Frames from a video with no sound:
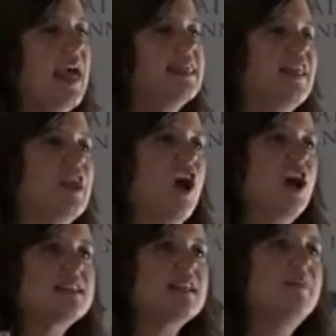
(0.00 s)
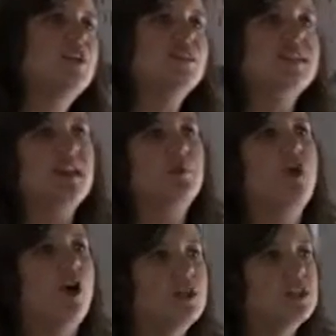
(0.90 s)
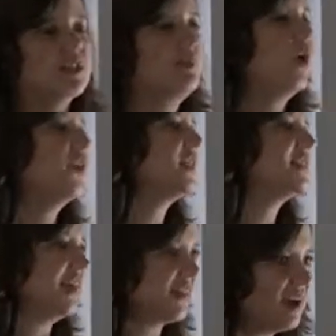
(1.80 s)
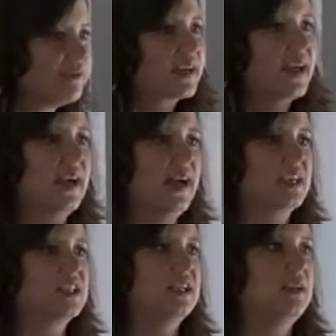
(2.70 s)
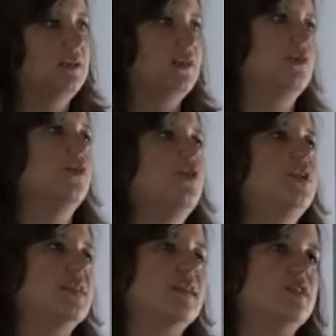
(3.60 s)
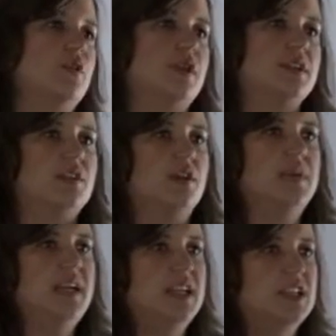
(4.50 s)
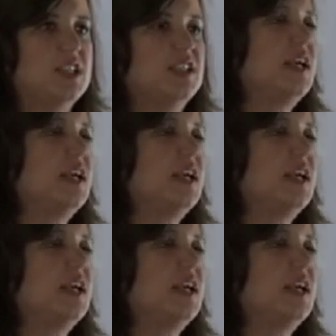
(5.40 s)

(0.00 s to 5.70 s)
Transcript: Now there are some interesting approaches both in South Africa, actually, through the sectoral determination,